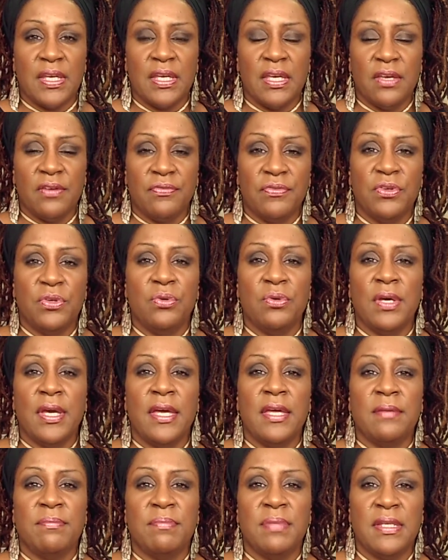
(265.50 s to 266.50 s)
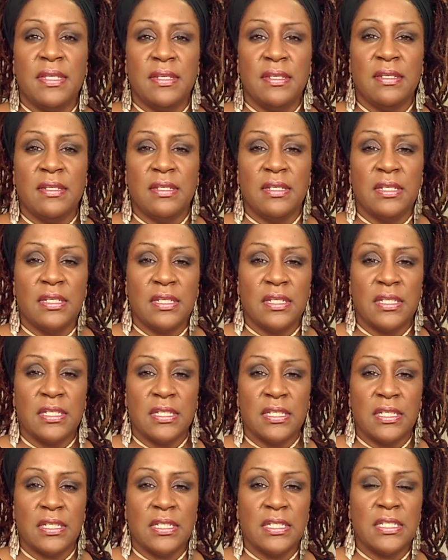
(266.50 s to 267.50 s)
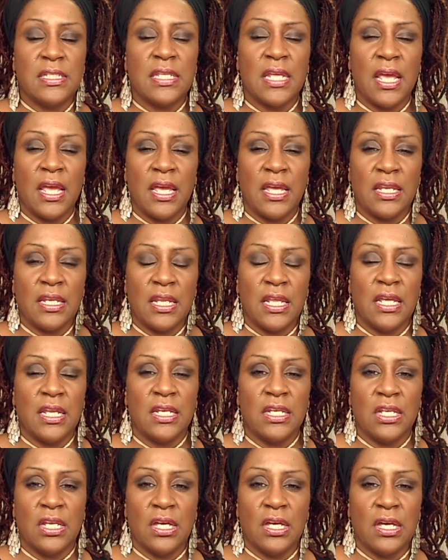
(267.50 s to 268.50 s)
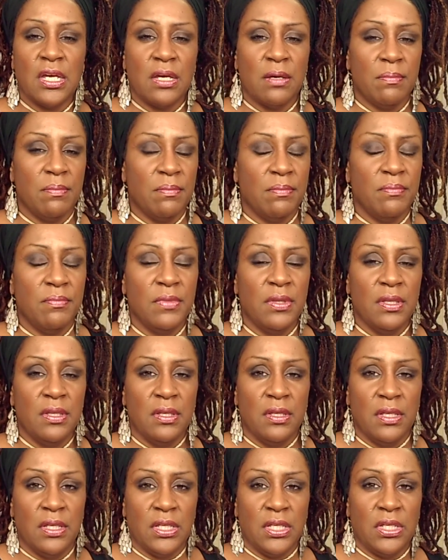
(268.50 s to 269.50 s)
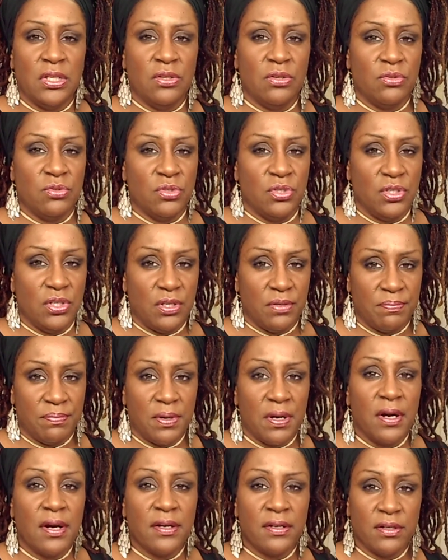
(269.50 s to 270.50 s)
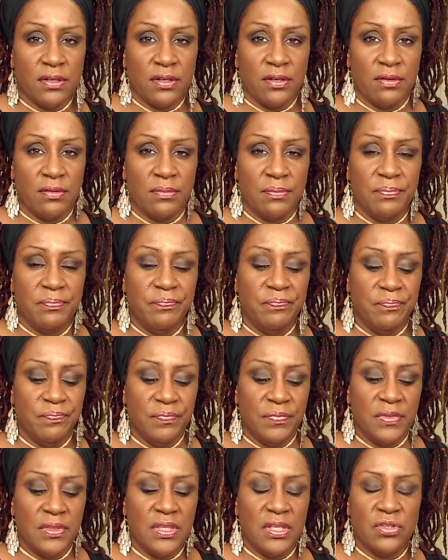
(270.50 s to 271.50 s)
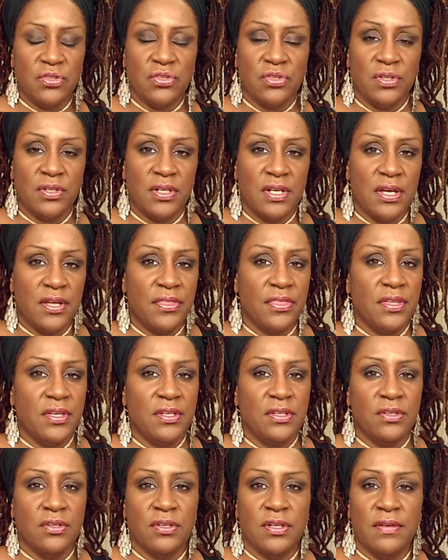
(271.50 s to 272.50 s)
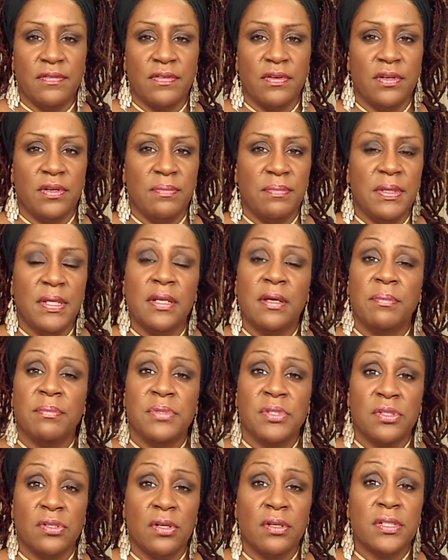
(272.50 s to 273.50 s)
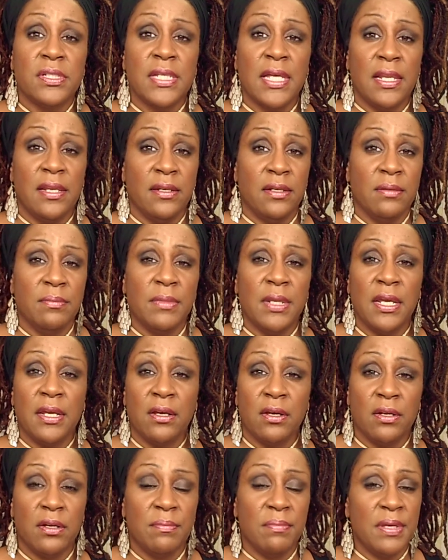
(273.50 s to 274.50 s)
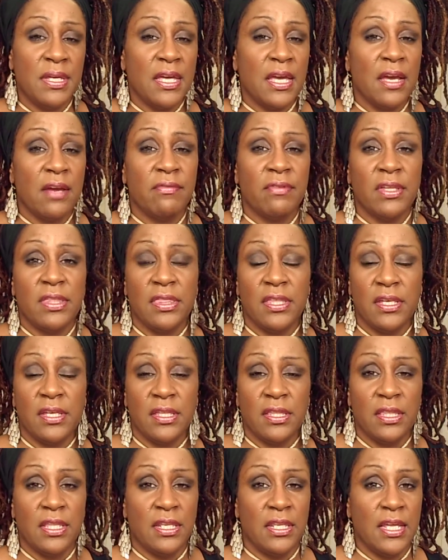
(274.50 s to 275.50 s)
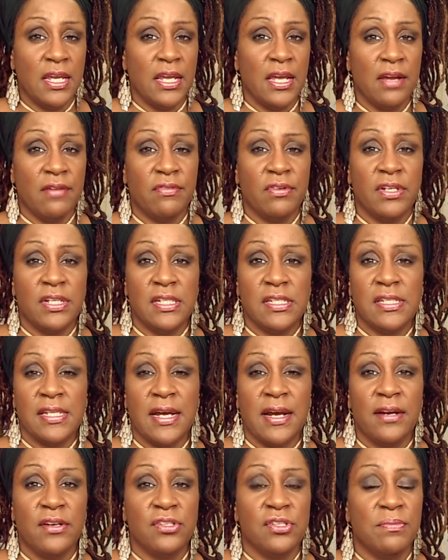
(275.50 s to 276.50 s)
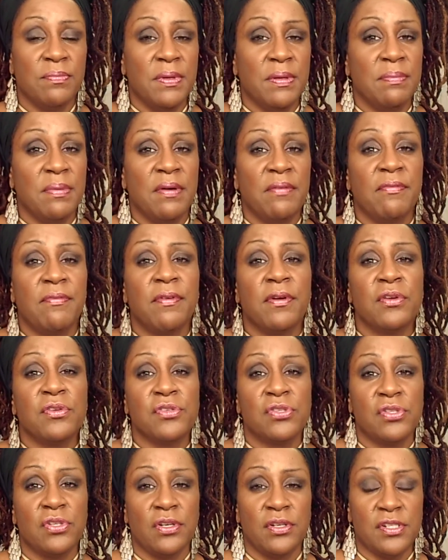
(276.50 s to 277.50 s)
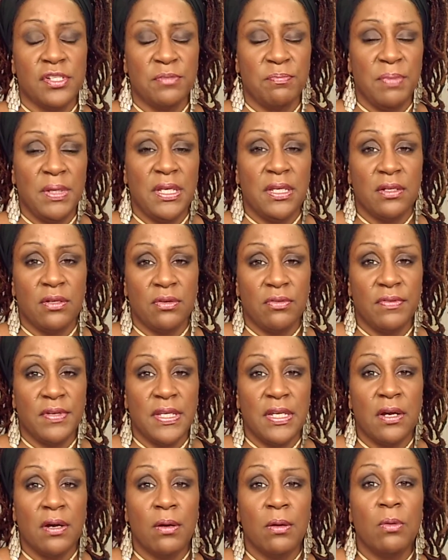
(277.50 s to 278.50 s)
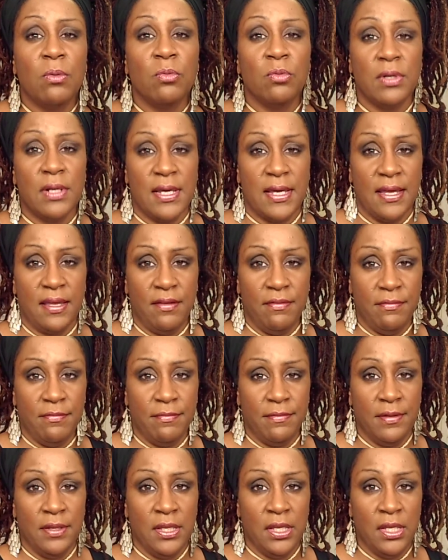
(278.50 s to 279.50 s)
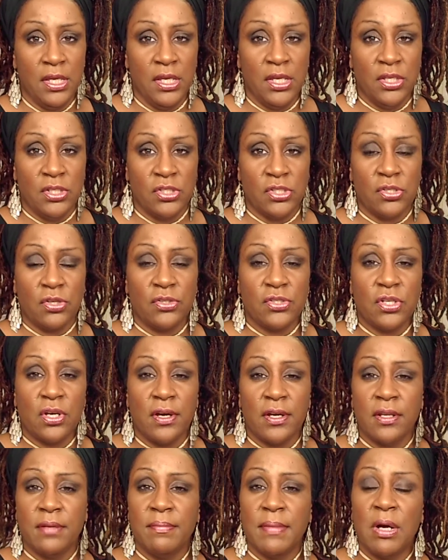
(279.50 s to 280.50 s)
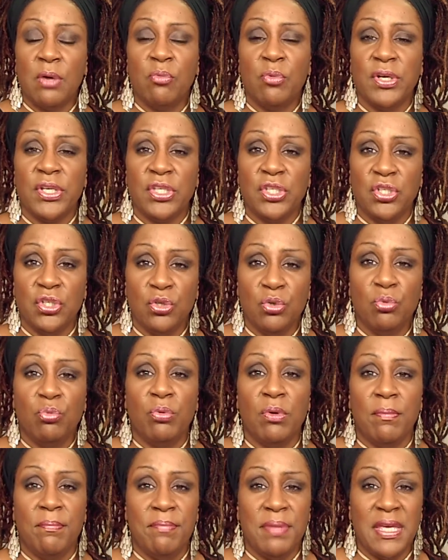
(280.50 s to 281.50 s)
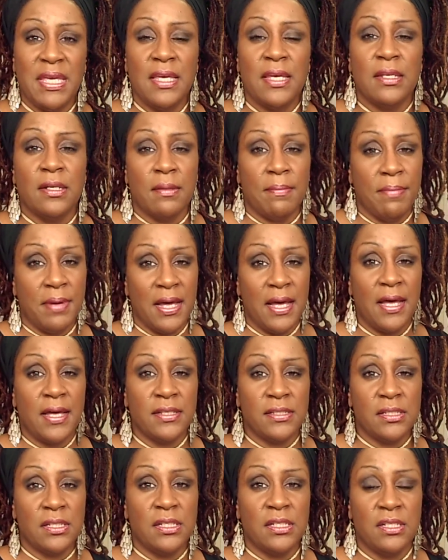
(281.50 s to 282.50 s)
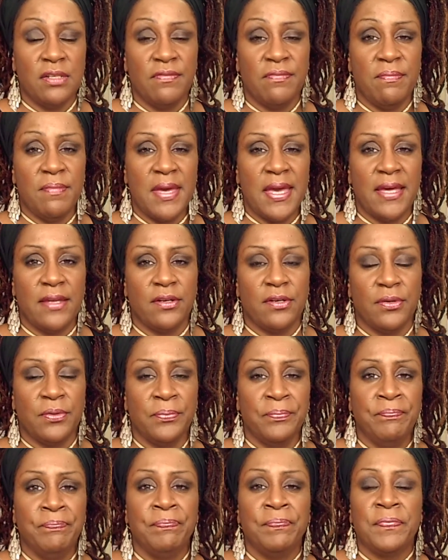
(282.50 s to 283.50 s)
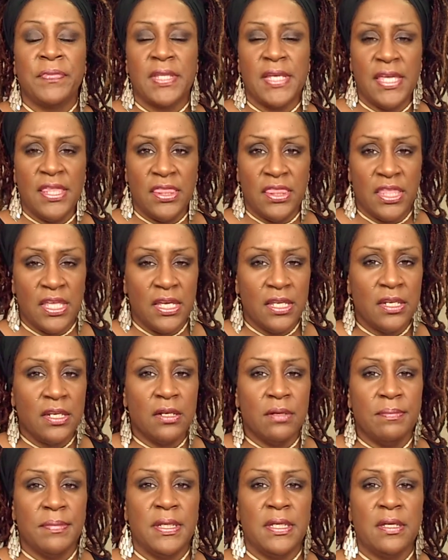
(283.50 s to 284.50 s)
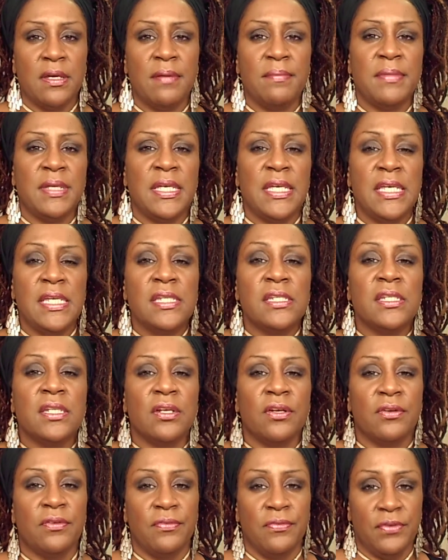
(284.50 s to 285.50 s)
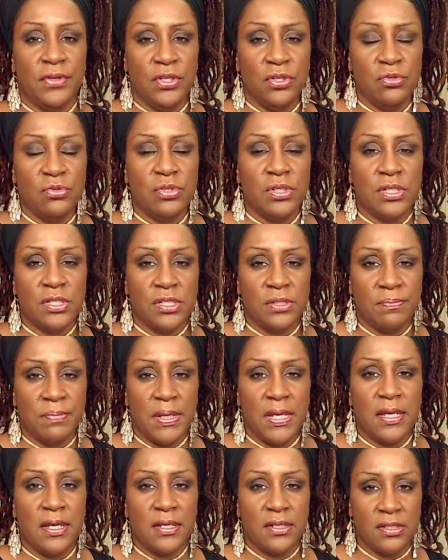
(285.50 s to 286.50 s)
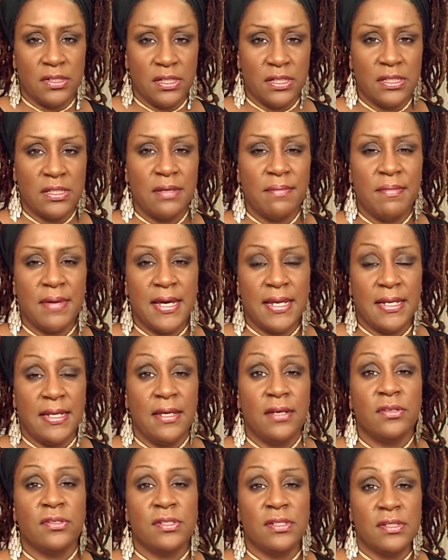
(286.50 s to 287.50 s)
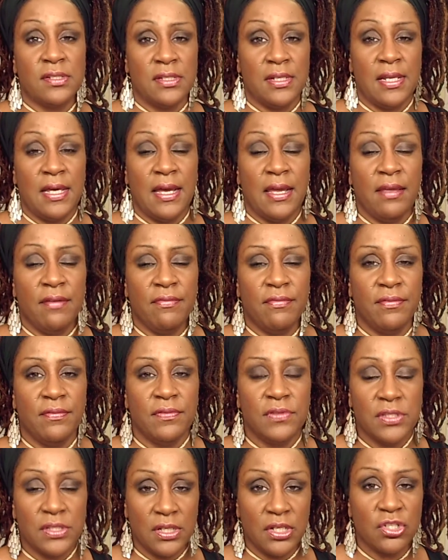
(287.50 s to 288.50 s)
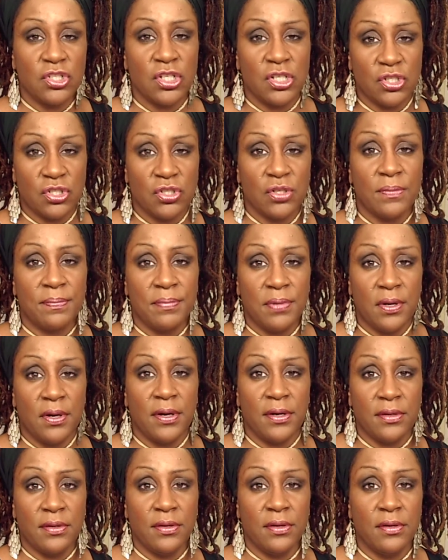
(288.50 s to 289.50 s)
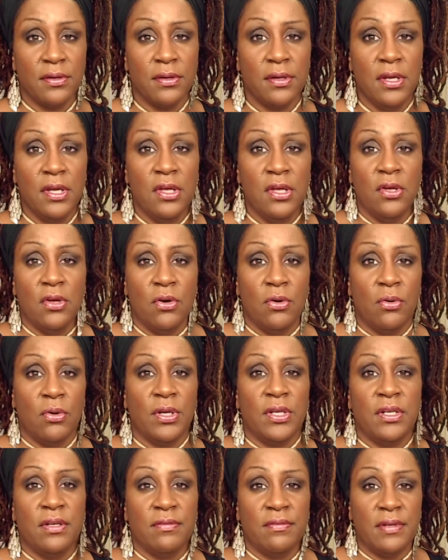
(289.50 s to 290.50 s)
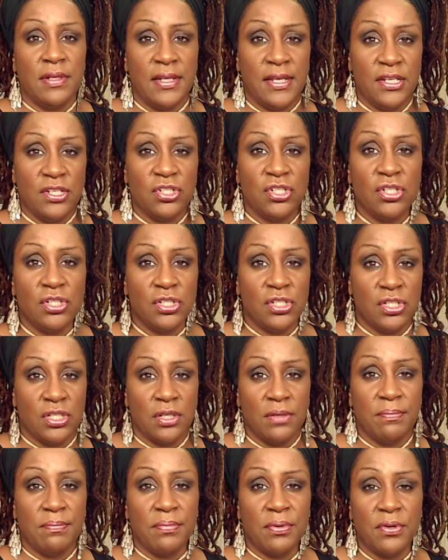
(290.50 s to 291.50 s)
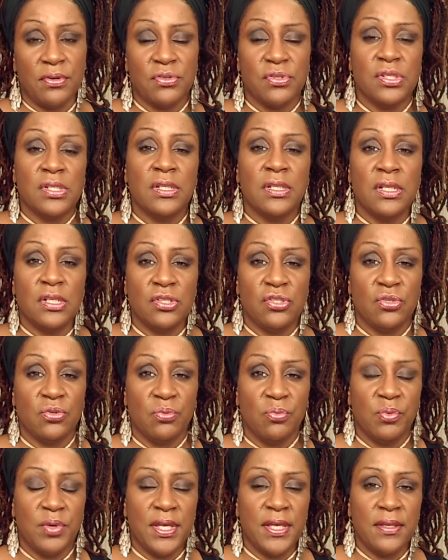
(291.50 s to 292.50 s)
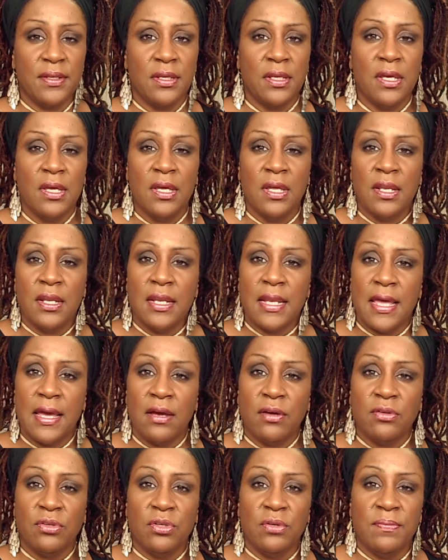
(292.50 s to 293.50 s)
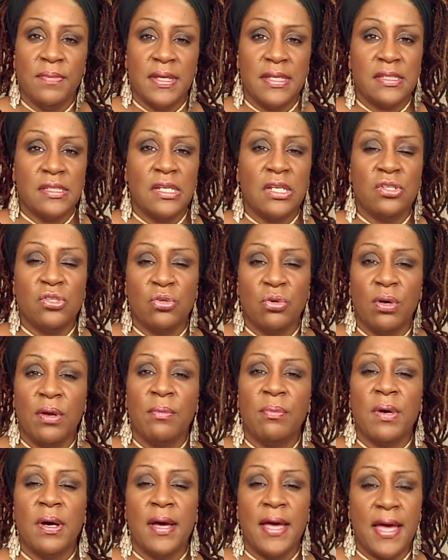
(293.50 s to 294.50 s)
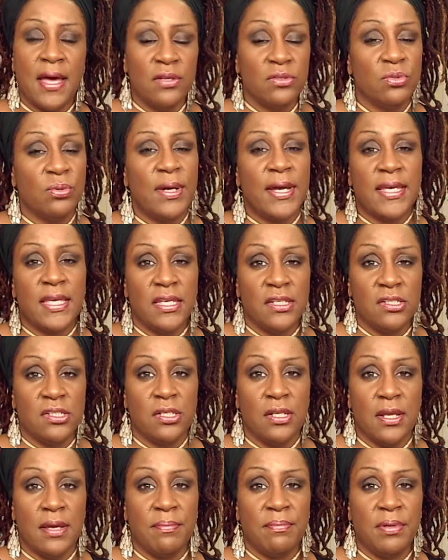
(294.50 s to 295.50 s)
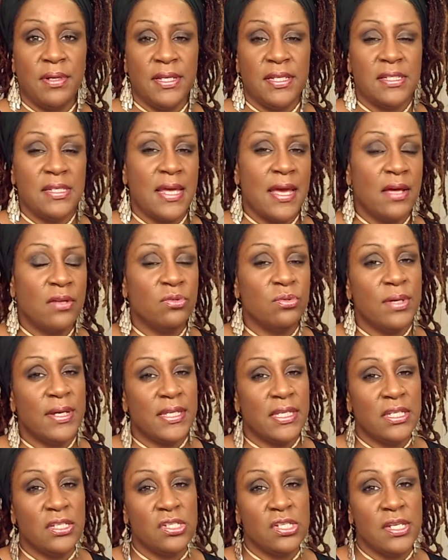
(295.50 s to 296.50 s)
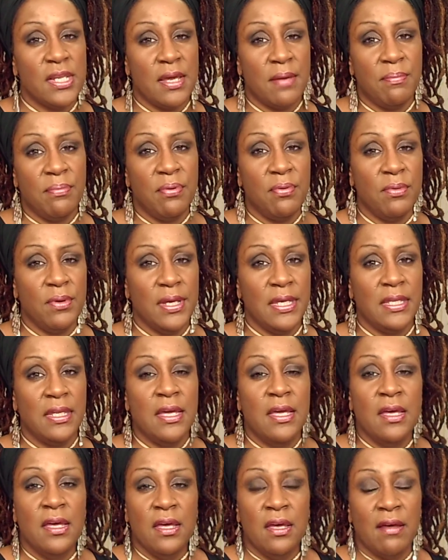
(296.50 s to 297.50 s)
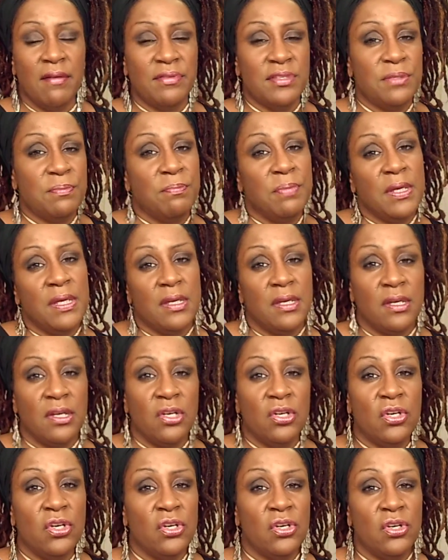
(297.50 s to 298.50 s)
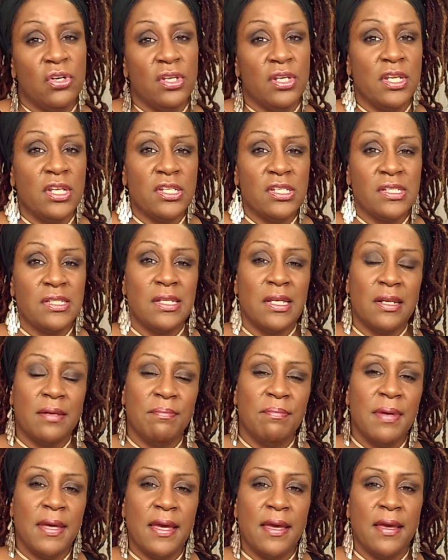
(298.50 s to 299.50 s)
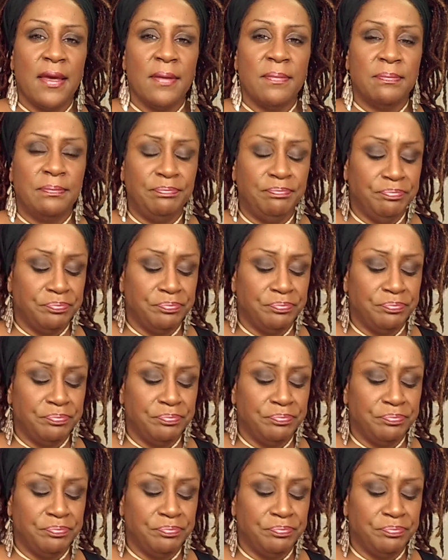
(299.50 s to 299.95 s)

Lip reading: If you had been saying that, to your partner, that you're nothing, you're never going to be nothing, start telling them they're going to be everything that they ever desired to be. But first, start speaking over your own life. Start talking about what you will be in a positive manner. And then it'll become easier for you to speak into somebody else's life, such as your partner or your relationship person that you're with. Now, you may say, Toy, well, how do I get to that place? How do I get to that point of speaking good instead of bad?